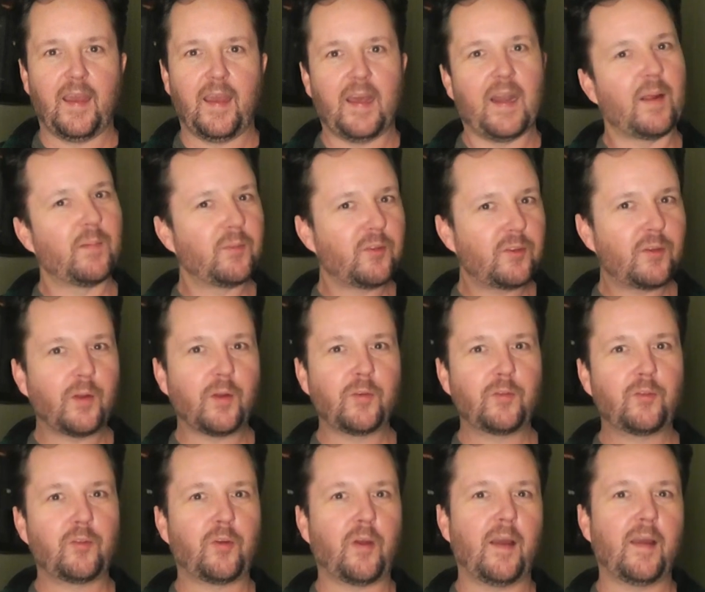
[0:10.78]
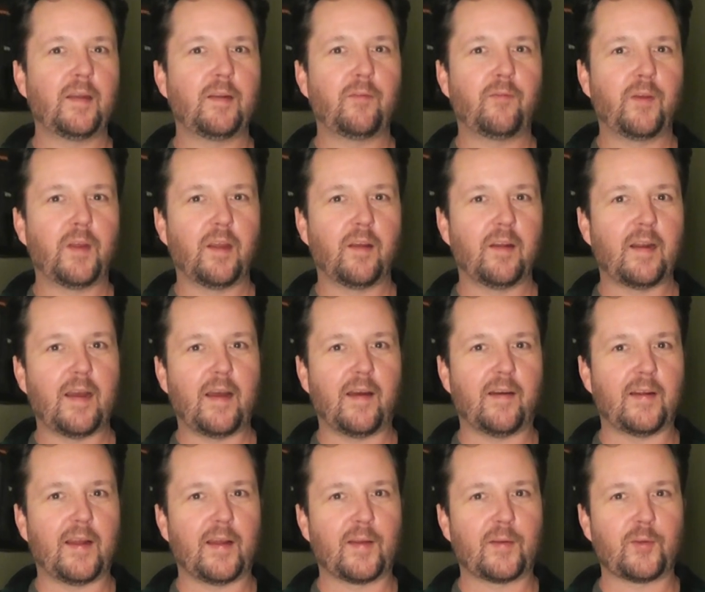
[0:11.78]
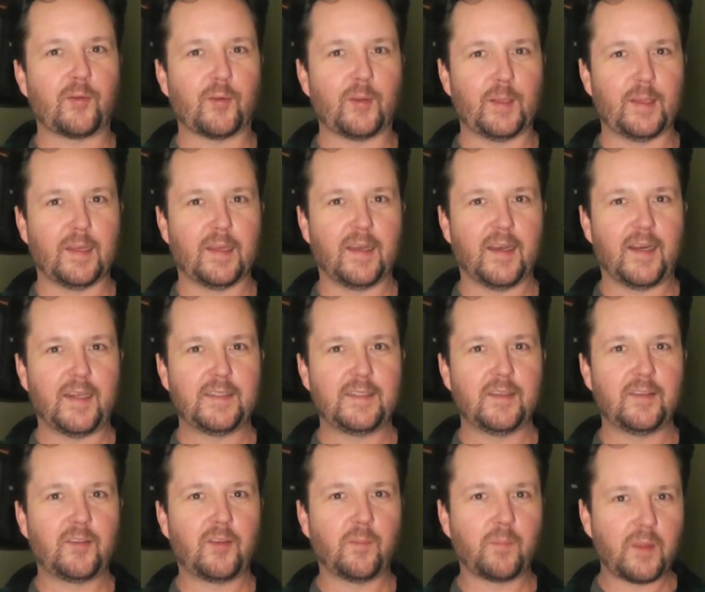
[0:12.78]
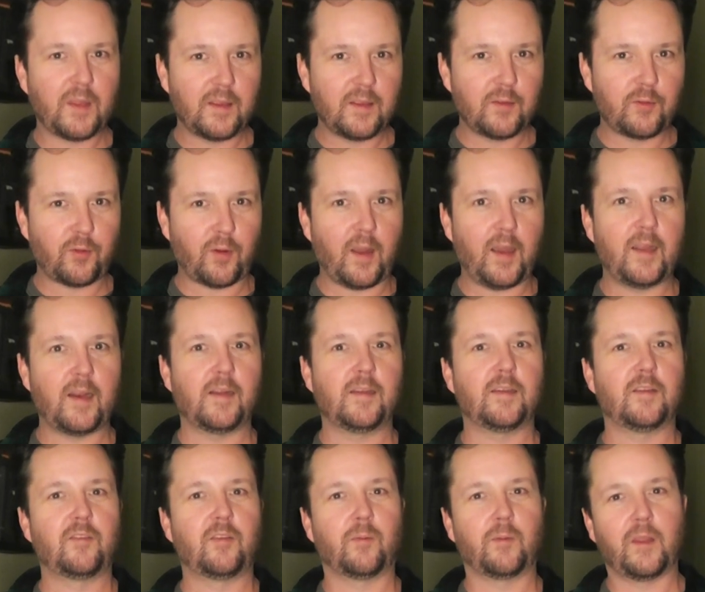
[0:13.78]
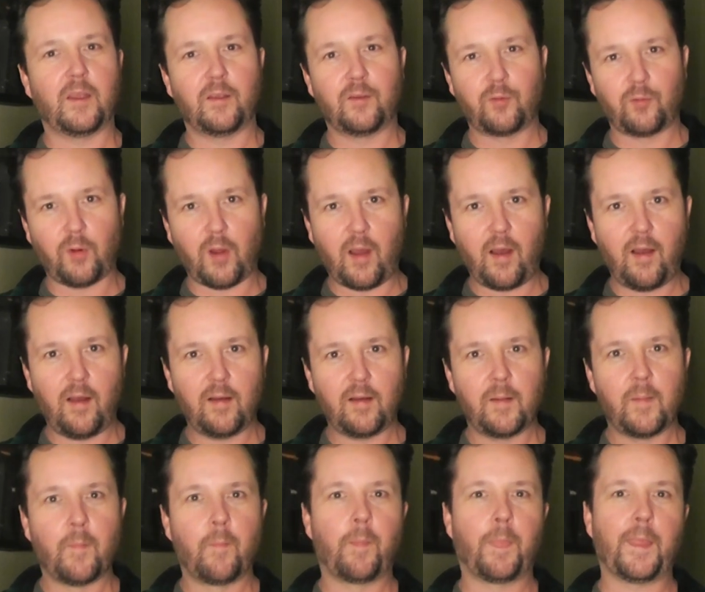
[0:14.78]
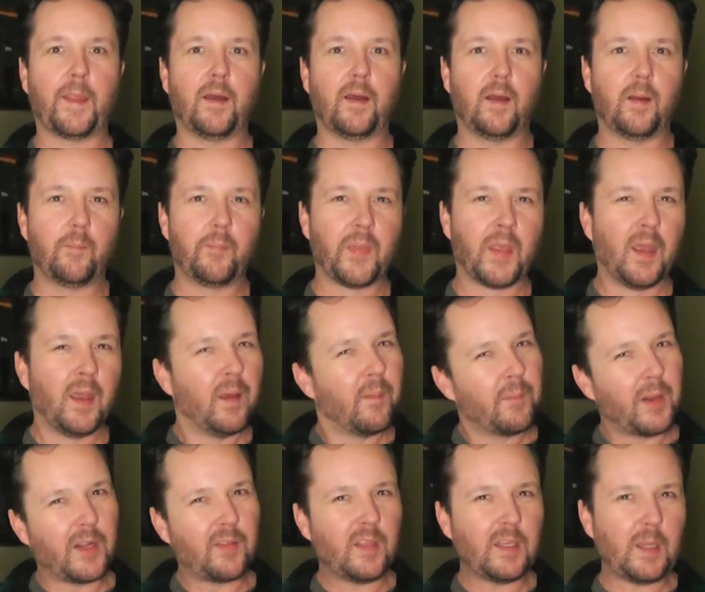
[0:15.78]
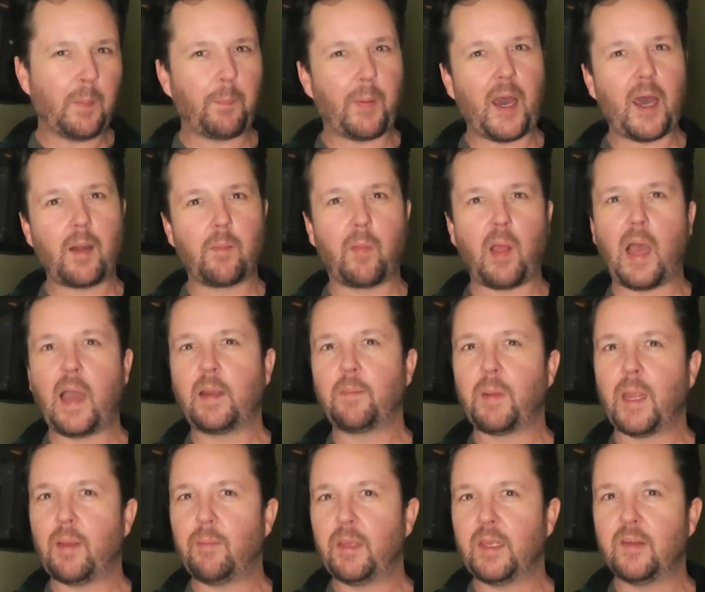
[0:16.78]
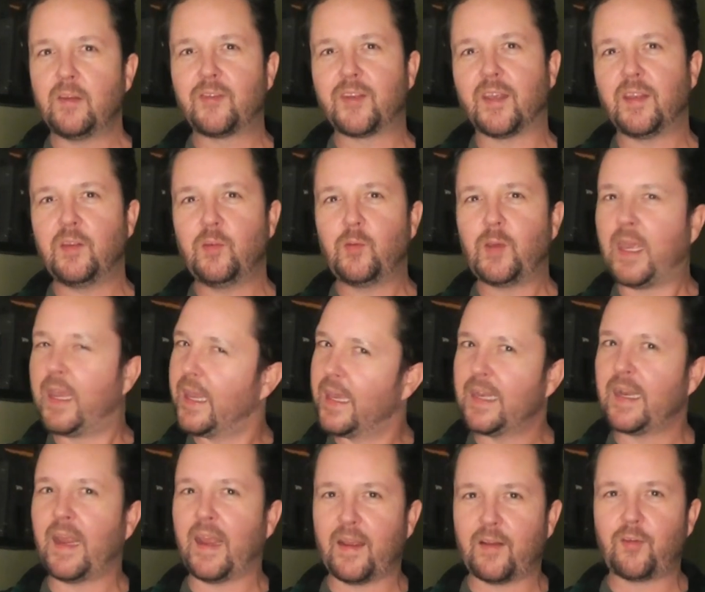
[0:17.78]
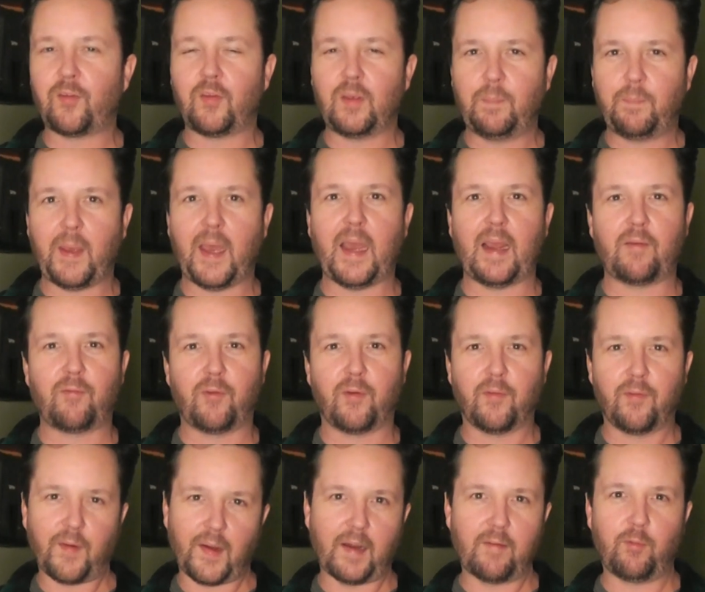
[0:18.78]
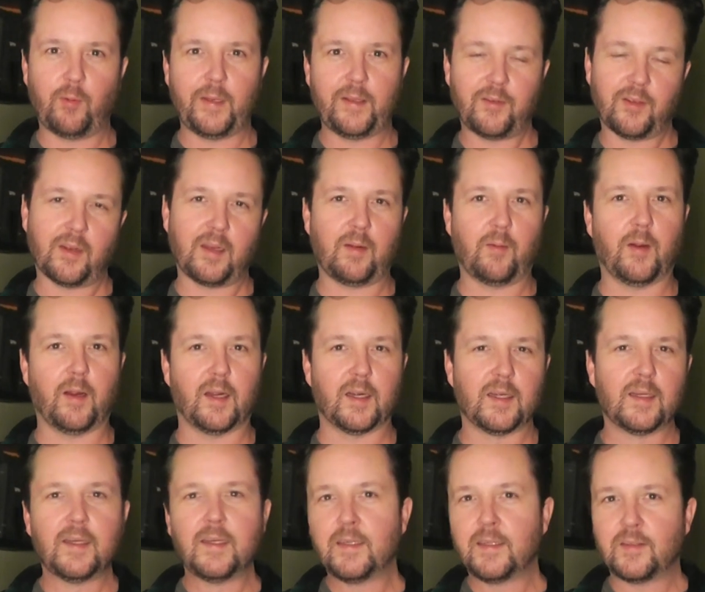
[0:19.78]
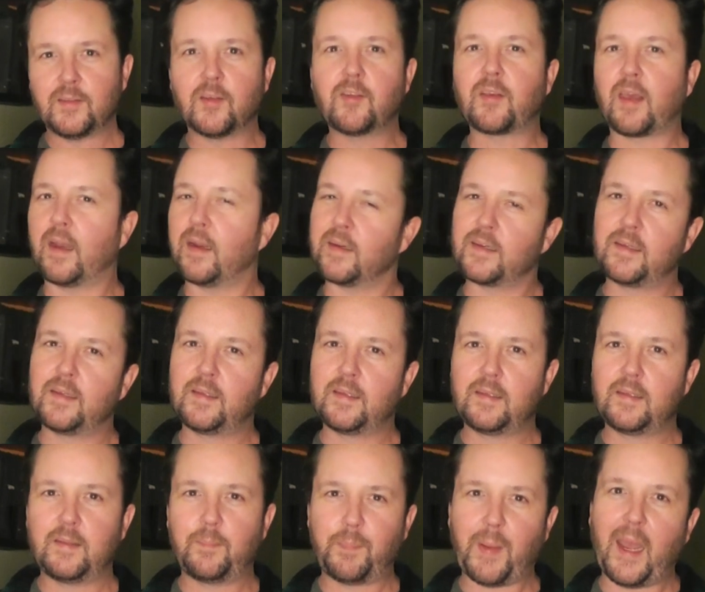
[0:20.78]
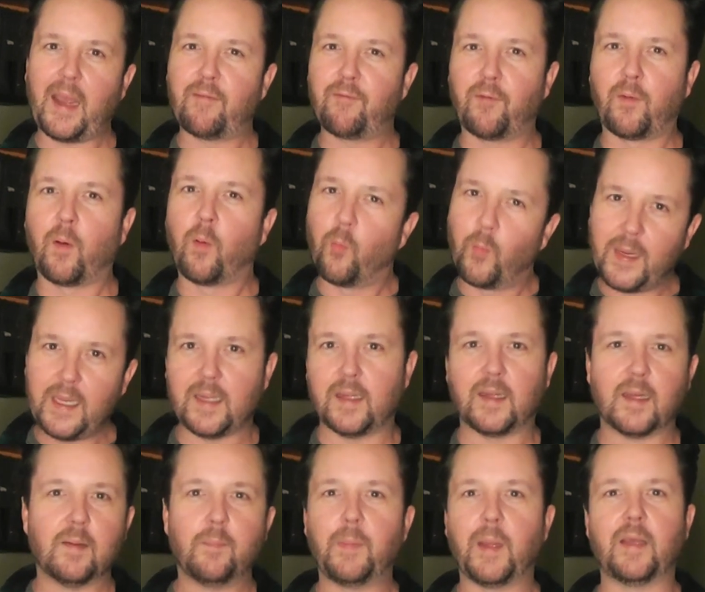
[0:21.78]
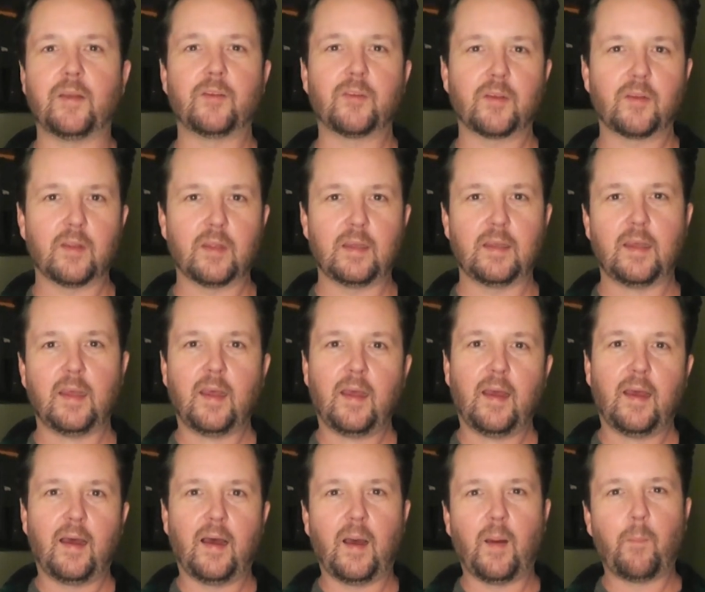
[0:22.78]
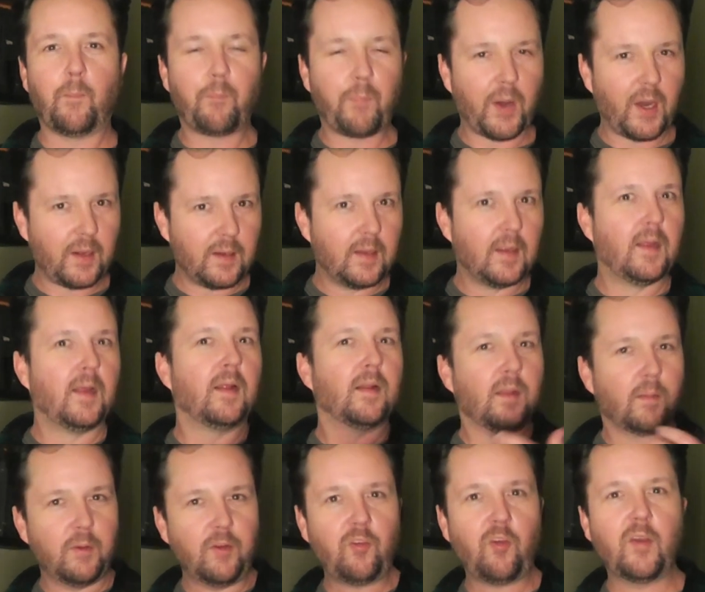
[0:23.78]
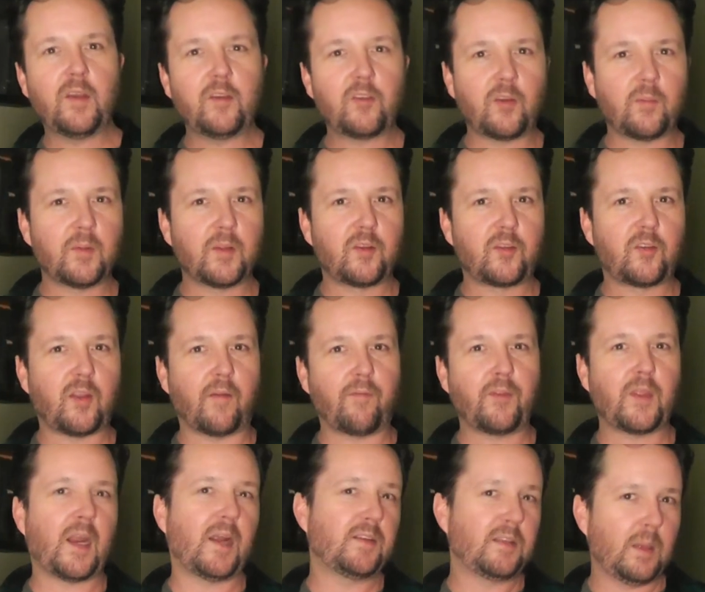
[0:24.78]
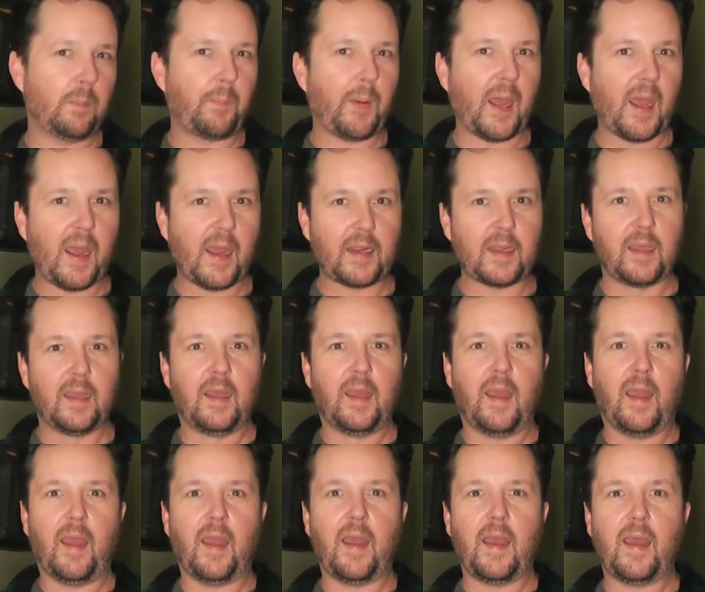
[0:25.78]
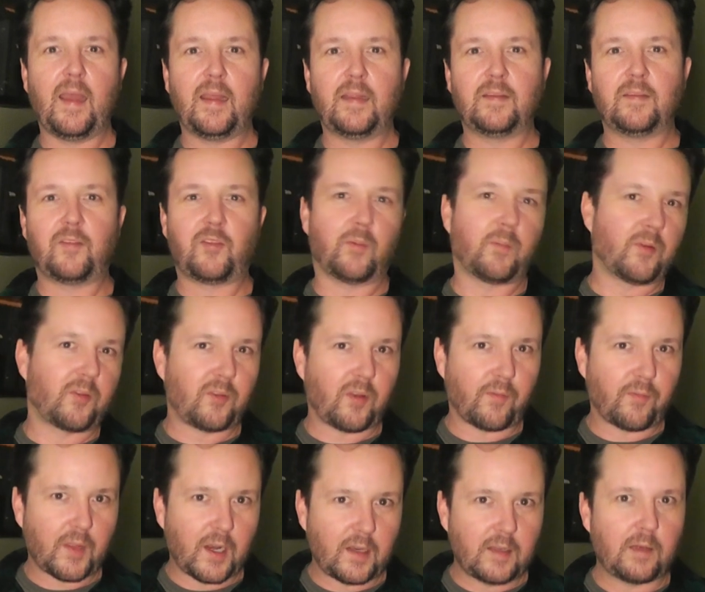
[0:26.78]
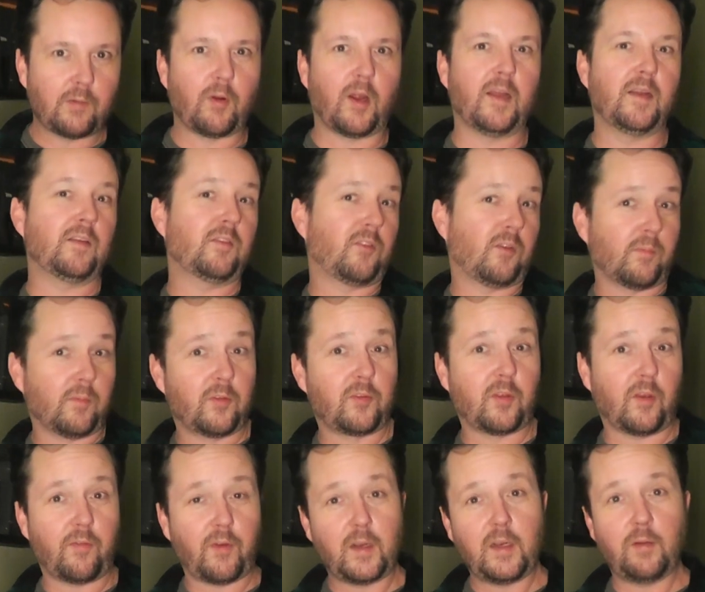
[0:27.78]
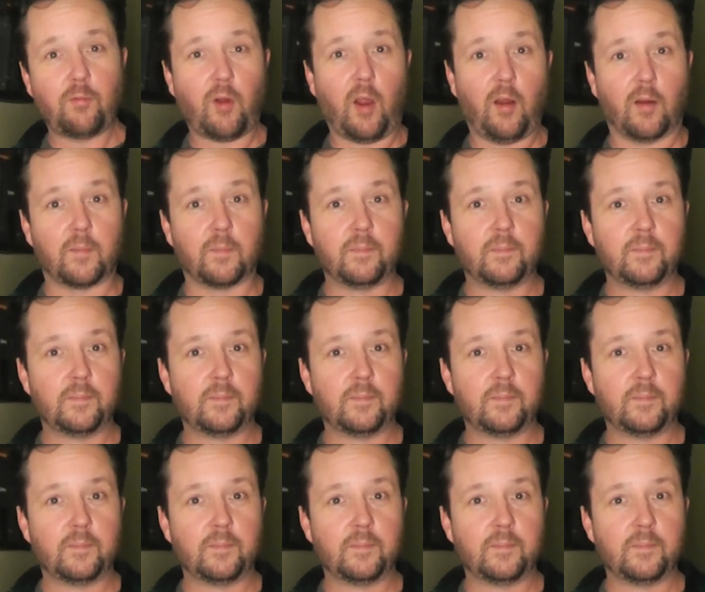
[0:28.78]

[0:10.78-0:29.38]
I'm still trying to figure it out, actually. I did some things right, I did some things wrong, but I think the bottom line maybe is that you can't actually pack for 5 weeks anywhere. You just gotta pack for a week, basically. But let me show you some of the stuff that I did pack, and some of the stuff that I did right, and some of the stuff I did wrong.